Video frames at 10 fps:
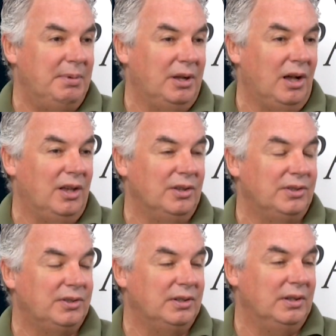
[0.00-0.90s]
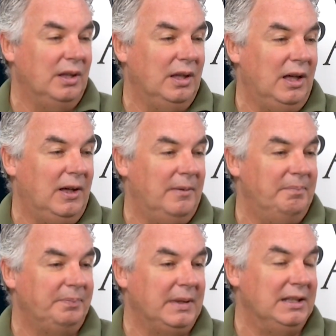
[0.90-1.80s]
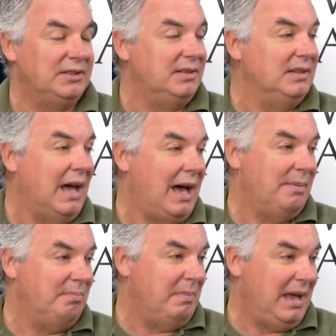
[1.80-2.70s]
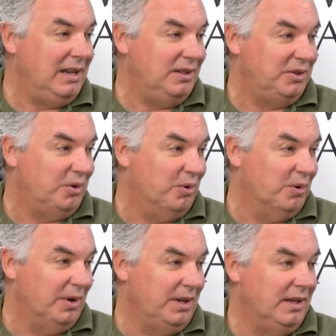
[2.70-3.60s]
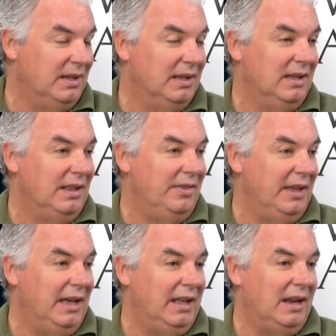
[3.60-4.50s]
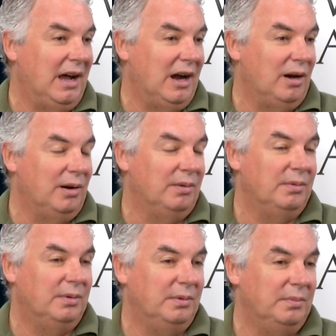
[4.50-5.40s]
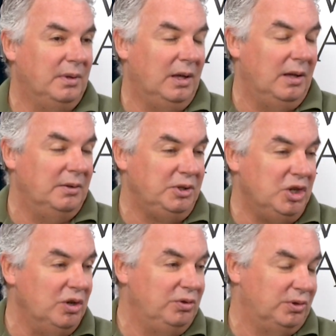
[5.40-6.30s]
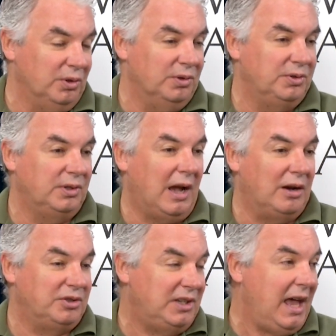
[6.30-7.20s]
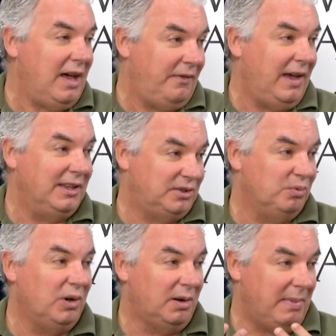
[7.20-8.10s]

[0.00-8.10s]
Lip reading: because it's not mandatory that our users, our staff has to wear a